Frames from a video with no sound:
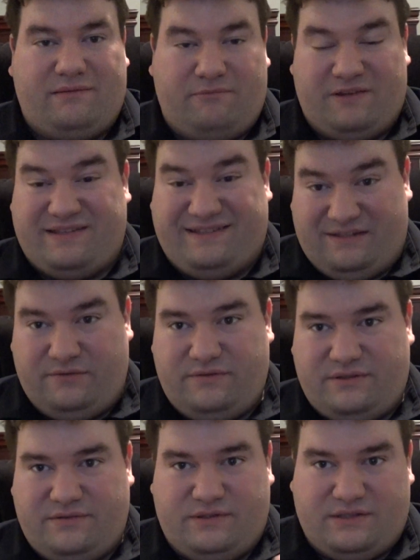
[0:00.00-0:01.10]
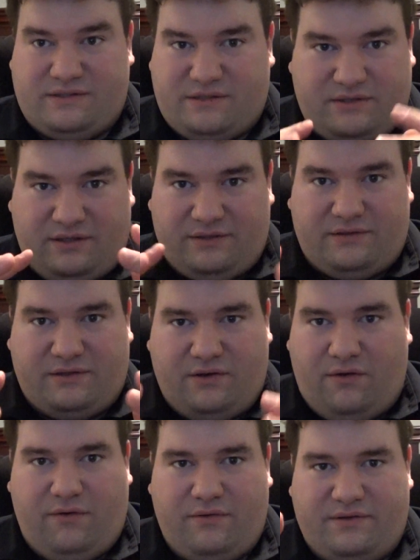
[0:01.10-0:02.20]
with scissors. Just cut the
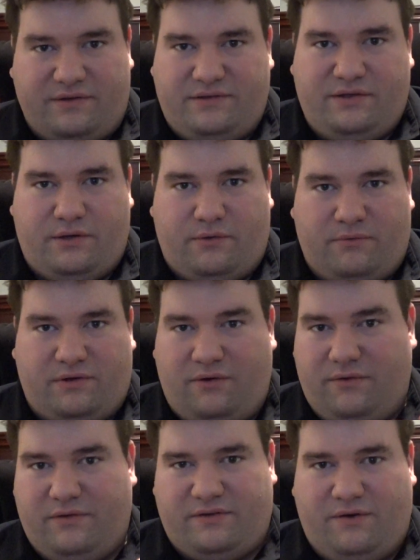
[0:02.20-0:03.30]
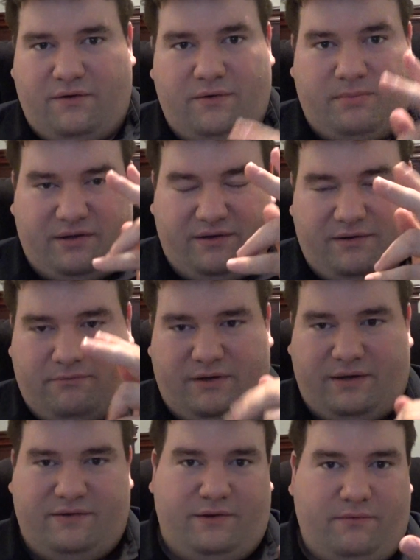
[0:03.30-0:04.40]
cards in 2. A card is a card, but you cut one
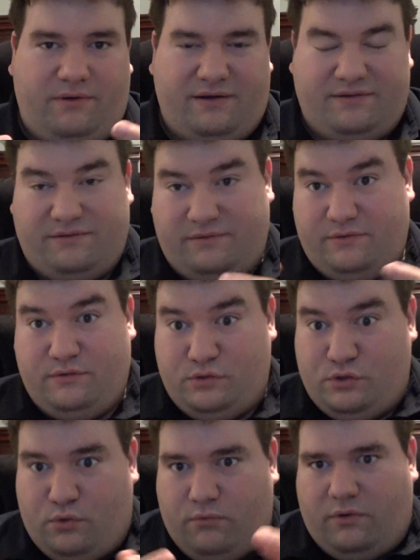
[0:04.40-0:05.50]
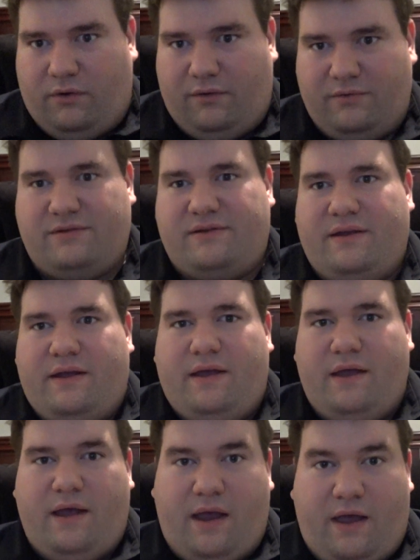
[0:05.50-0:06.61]
in 2, and it's 2 cards,
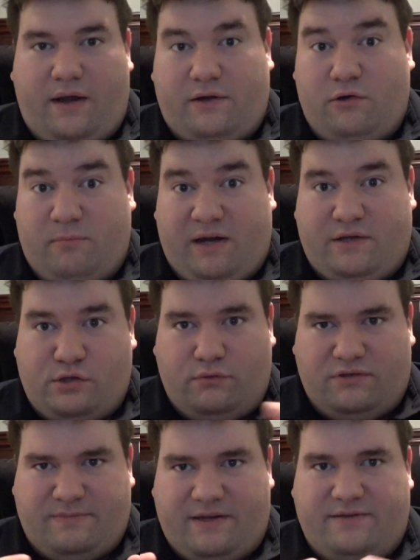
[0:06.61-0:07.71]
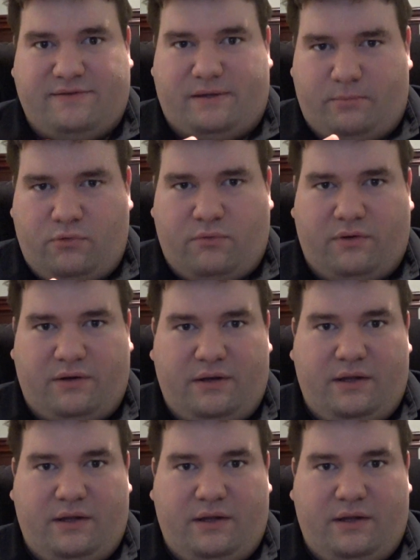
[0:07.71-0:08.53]
and it could be 2 spaces on a board.